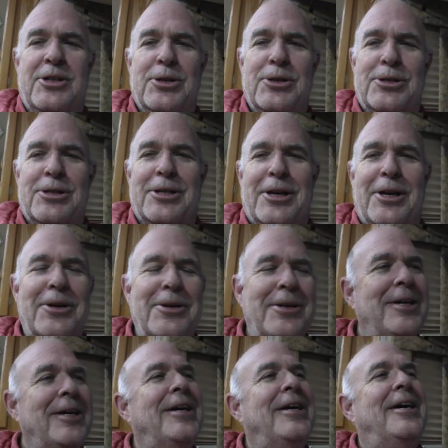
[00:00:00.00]
years ago,
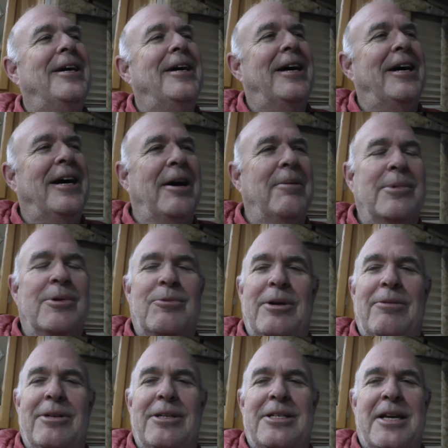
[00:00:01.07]
um, we
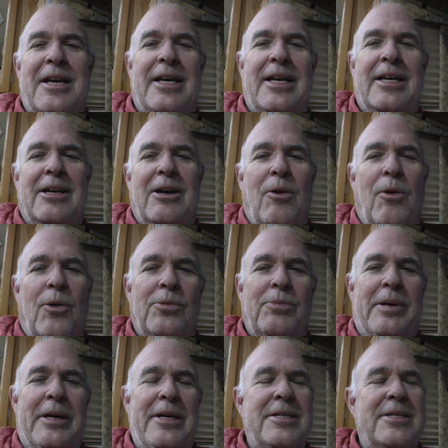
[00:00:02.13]
would take old
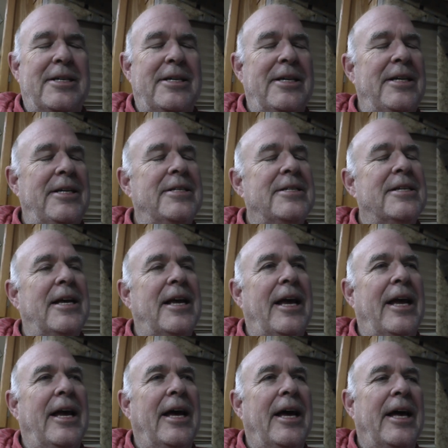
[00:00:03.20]
P Cs
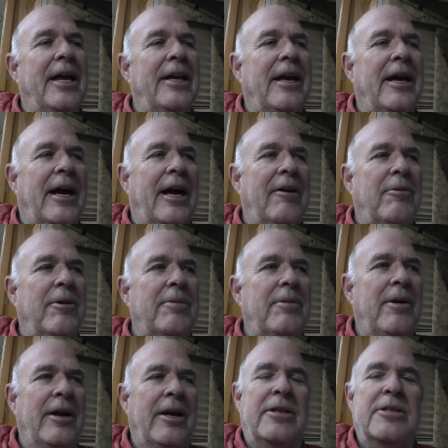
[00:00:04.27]
and I
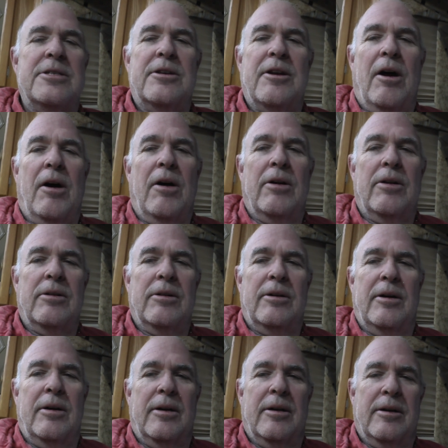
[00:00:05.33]
would install
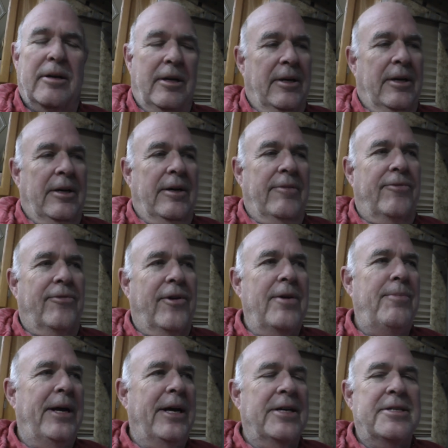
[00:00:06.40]
uh,
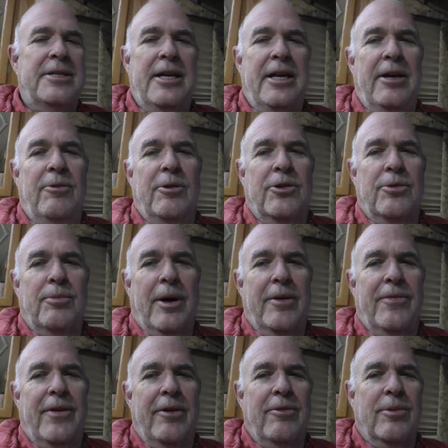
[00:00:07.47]
FreeBSD, which is my
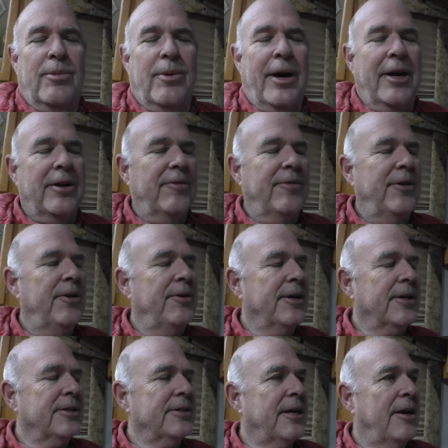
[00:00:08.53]
favorite brand of
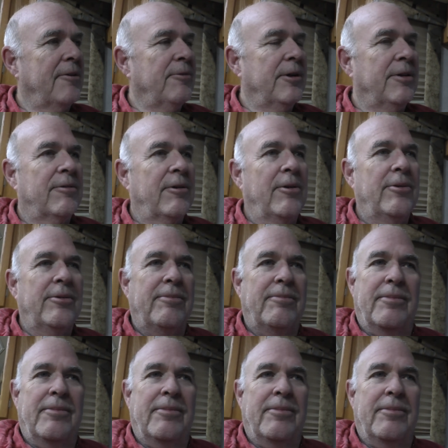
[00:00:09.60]
Unix. I would throw